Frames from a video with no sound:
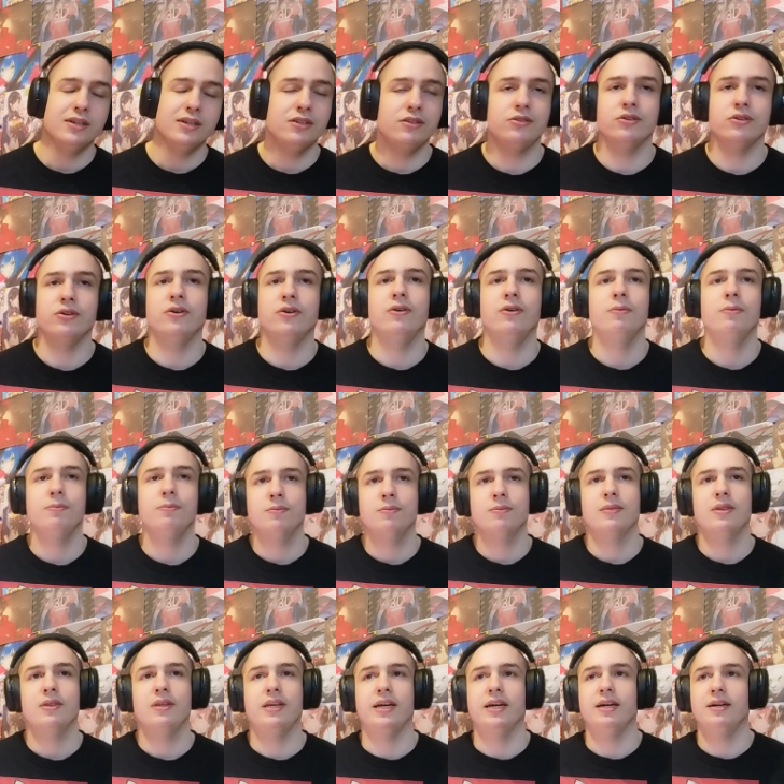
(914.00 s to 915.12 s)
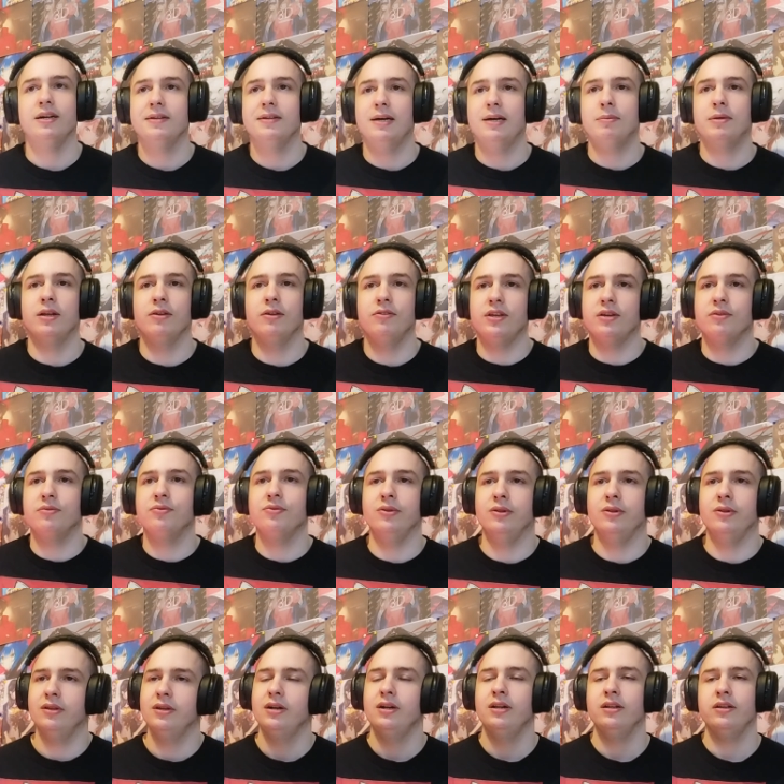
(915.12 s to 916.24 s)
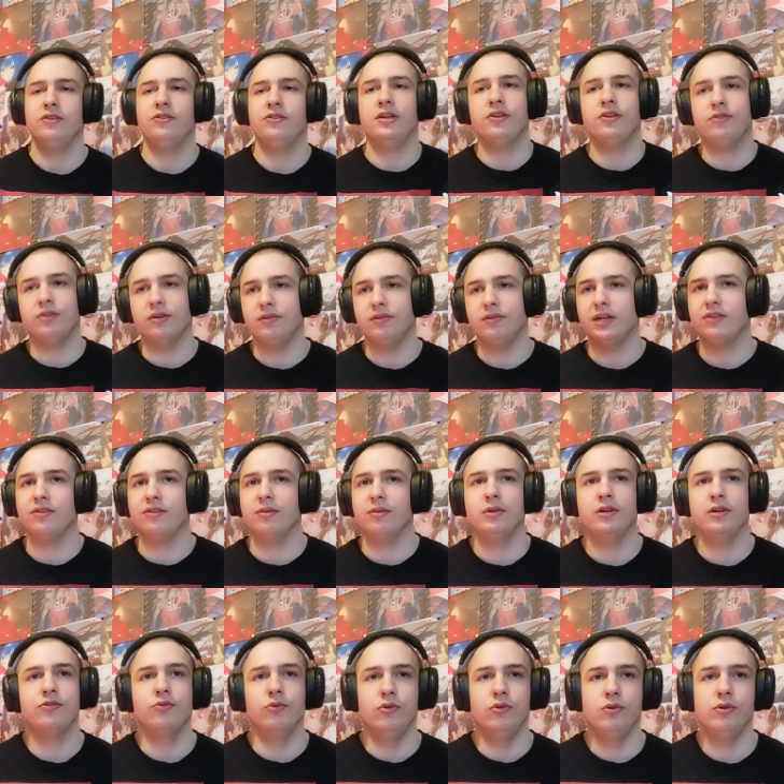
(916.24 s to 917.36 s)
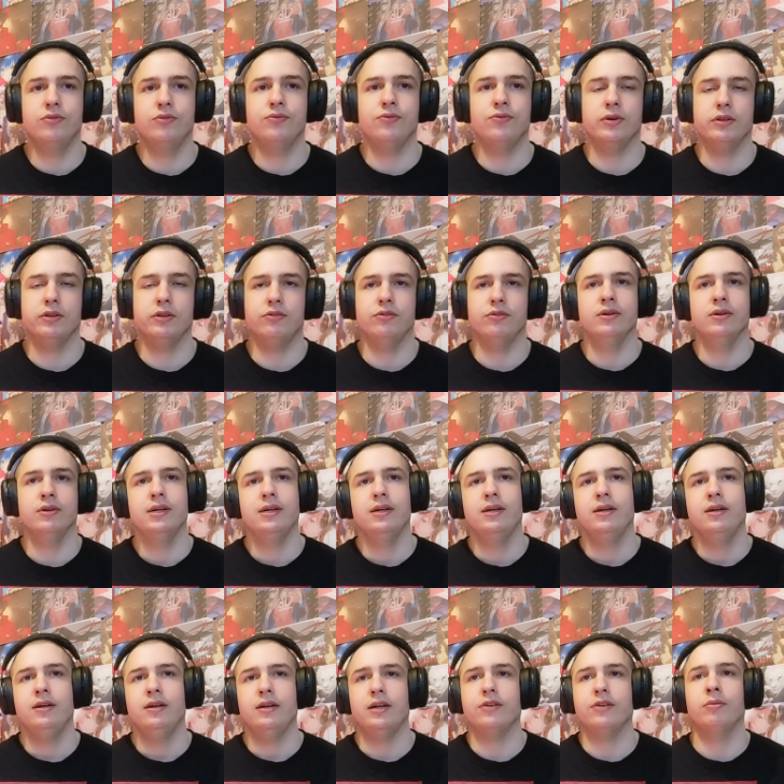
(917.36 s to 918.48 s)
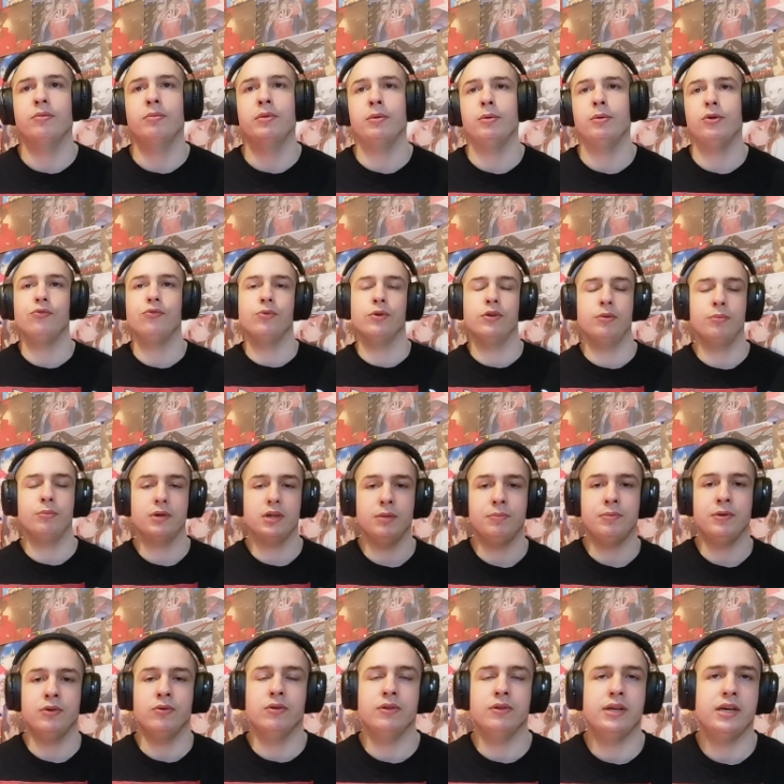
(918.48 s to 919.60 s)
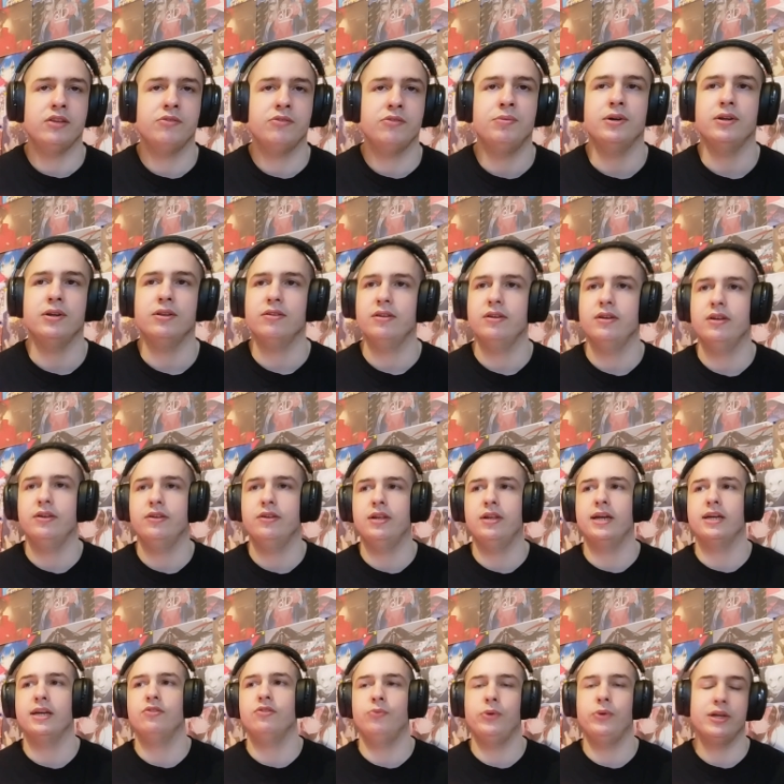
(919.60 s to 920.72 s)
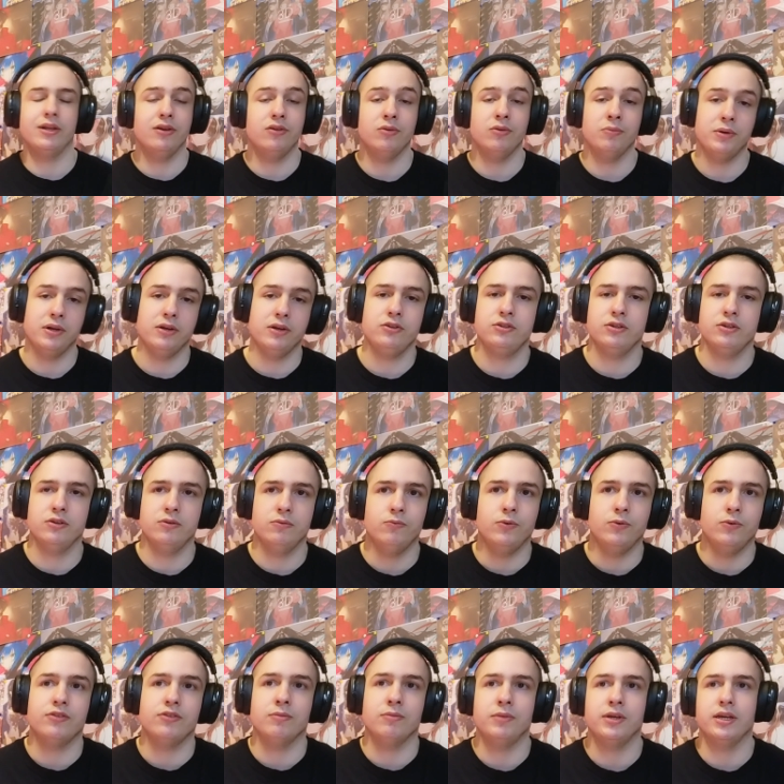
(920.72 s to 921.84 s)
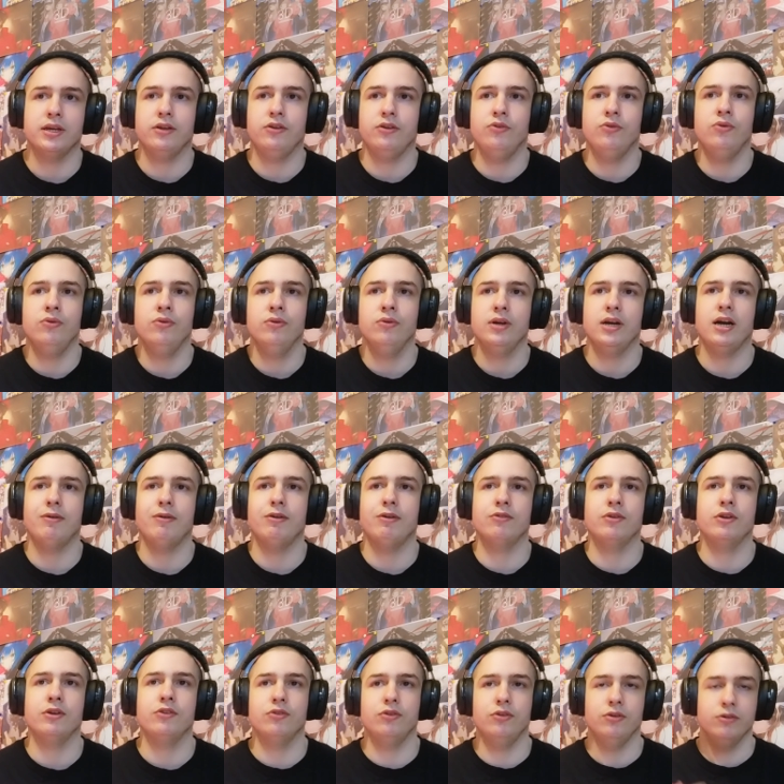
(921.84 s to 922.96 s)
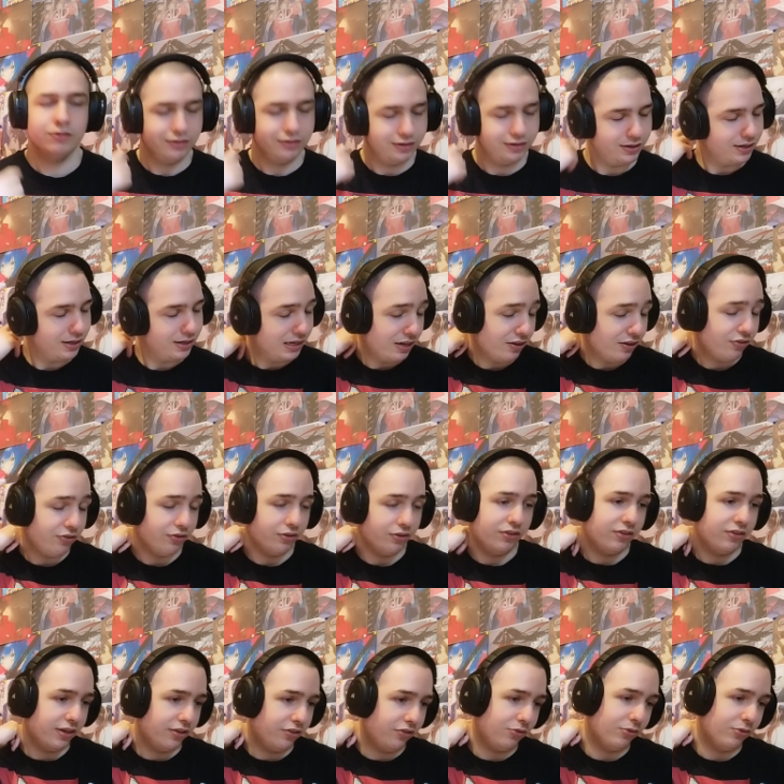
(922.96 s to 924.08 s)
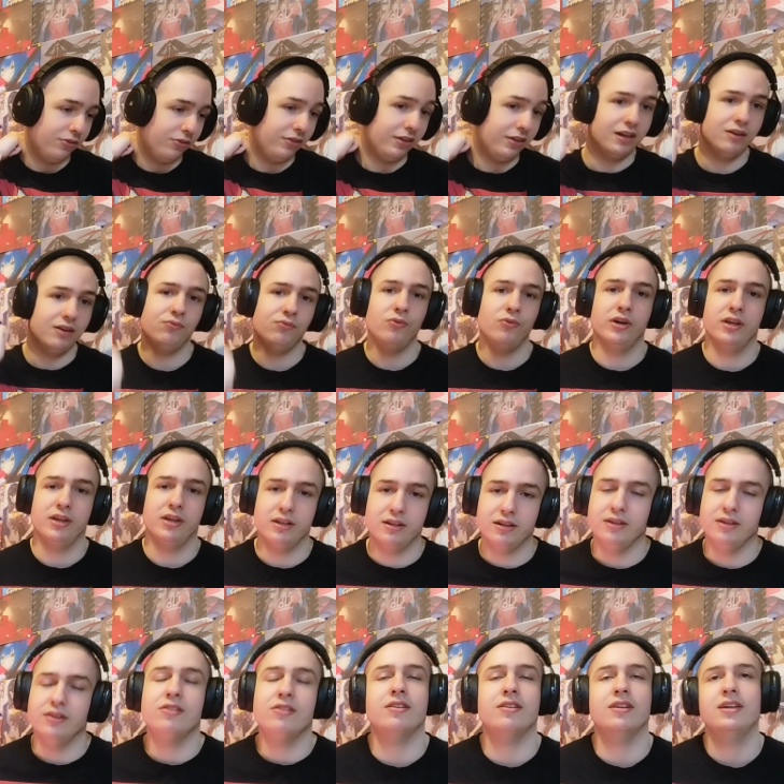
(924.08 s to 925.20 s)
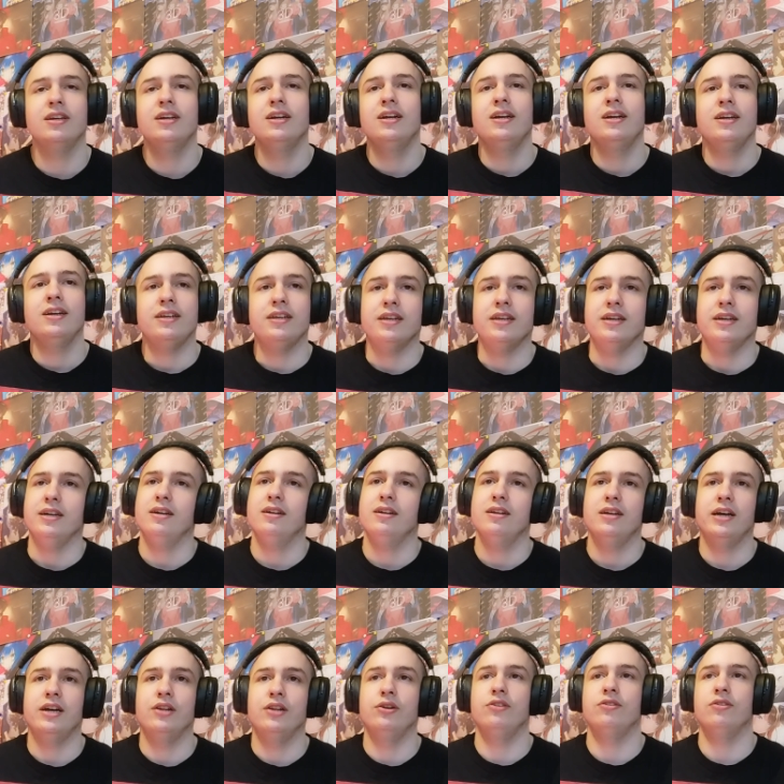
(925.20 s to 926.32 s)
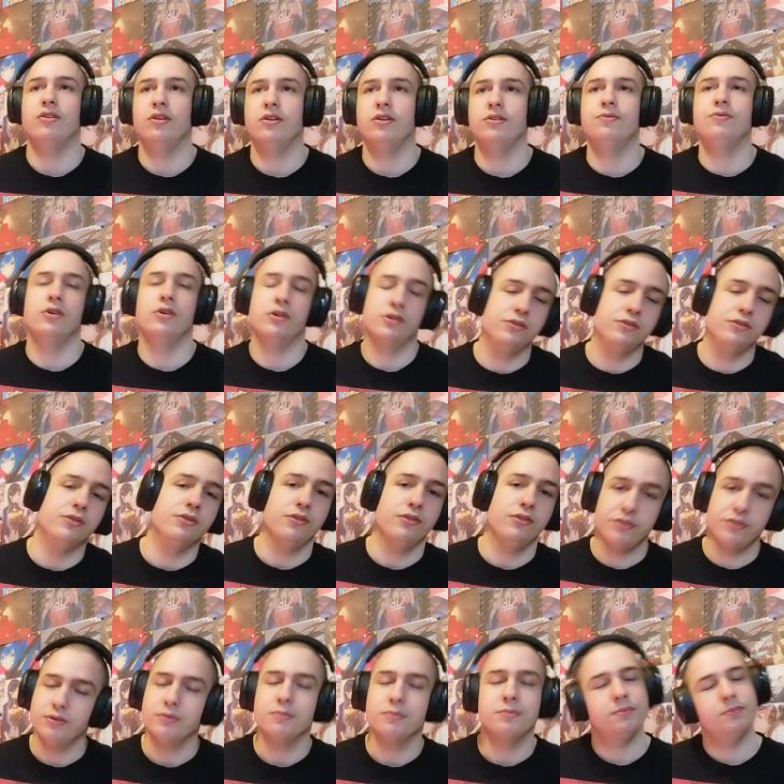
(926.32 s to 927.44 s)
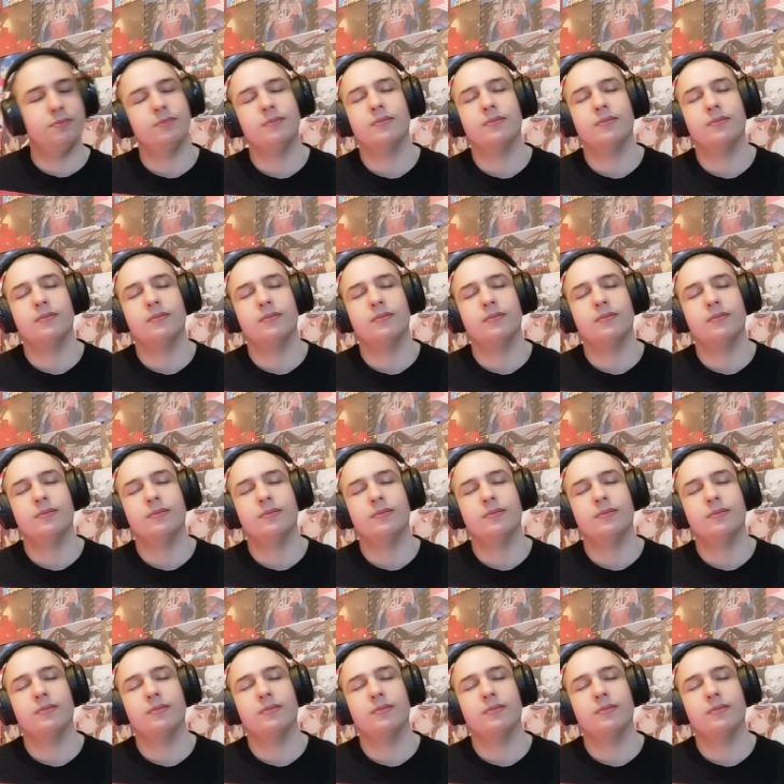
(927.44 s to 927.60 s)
So yeah, I'm kind of thankful. It's nice to have like something to look forward to. Like sometimes I do random clip and all that, but like the weekly compilation was something I knew I was going to do. So it's nice to still have one at least. Yeah, I know it's a lot of work though, so